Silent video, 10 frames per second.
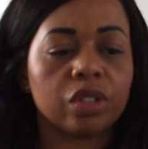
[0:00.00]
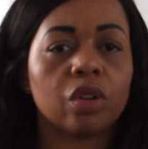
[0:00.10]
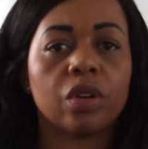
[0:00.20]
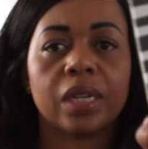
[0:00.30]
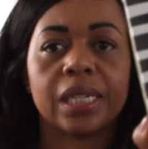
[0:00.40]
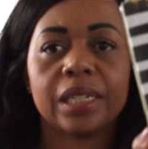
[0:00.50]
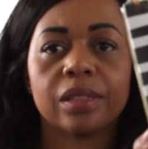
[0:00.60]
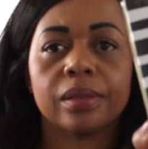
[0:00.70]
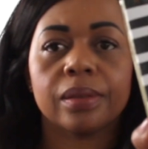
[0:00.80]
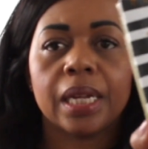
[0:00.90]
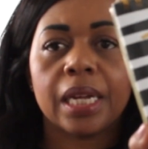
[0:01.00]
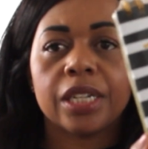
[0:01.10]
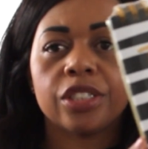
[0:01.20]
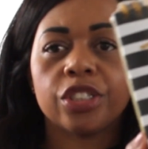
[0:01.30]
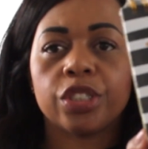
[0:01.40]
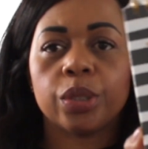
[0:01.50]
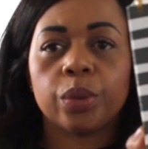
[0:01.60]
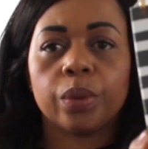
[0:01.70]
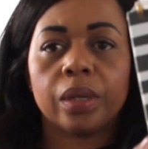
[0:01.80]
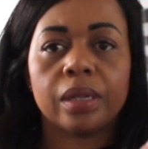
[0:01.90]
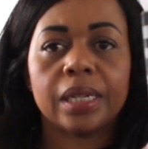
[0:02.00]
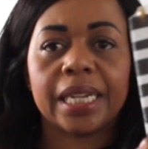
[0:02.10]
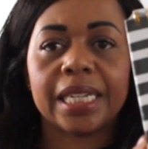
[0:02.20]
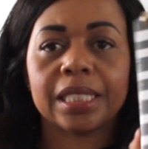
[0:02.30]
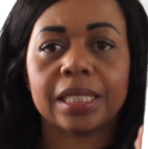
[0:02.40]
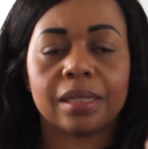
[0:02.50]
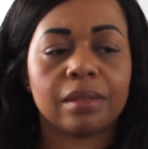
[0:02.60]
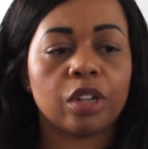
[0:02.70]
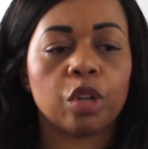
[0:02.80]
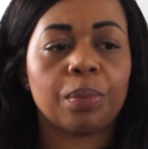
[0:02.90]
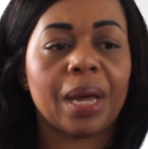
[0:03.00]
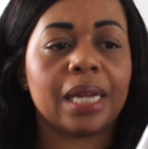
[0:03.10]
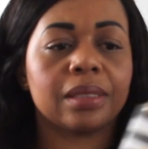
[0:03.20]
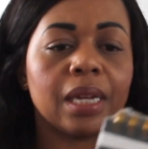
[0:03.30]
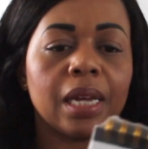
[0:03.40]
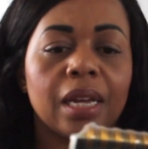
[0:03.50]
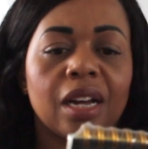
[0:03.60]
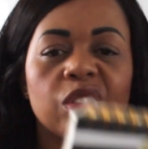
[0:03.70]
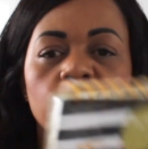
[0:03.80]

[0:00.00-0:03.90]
got a little to-do list notepad. I